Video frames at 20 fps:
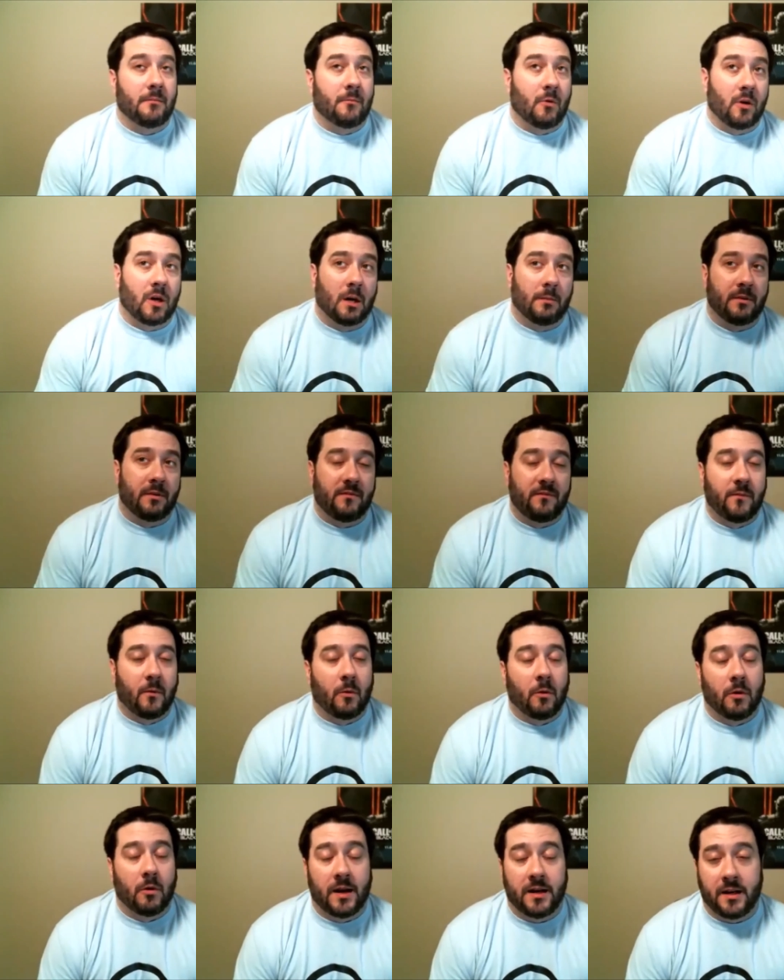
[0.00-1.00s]
woke up at
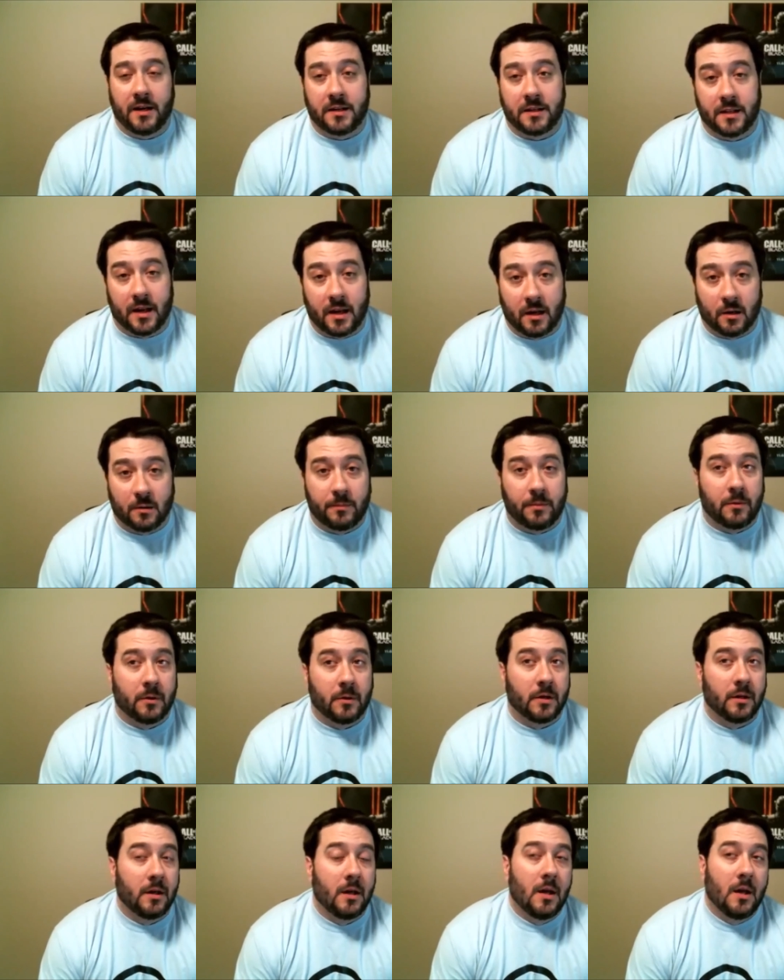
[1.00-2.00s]
4, had to get to the
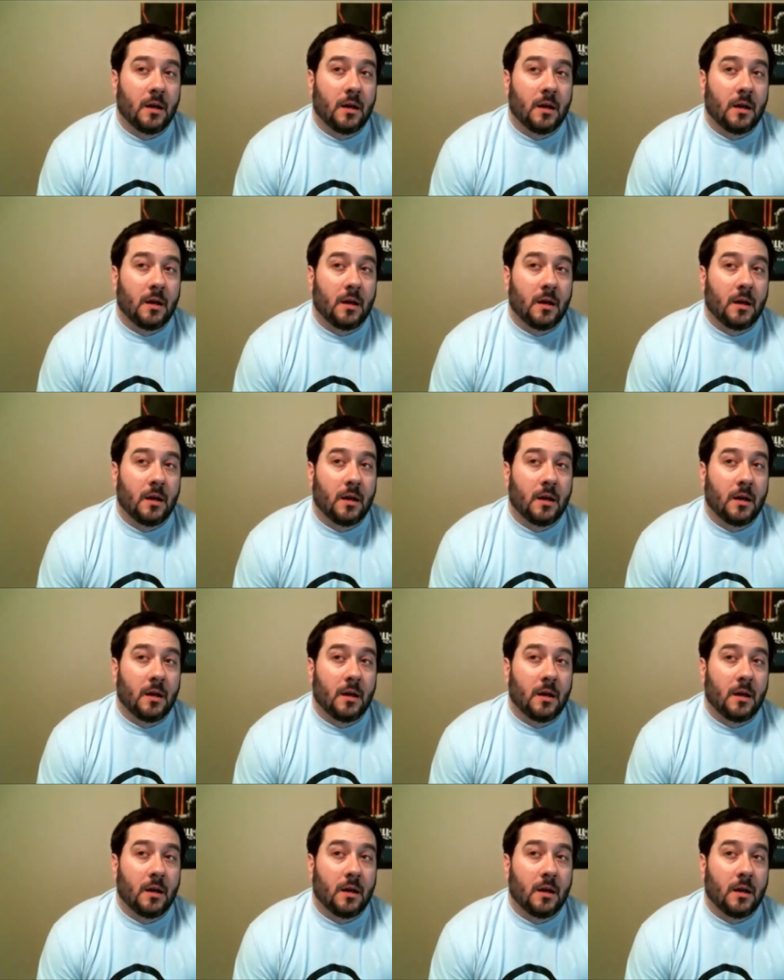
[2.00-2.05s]
airport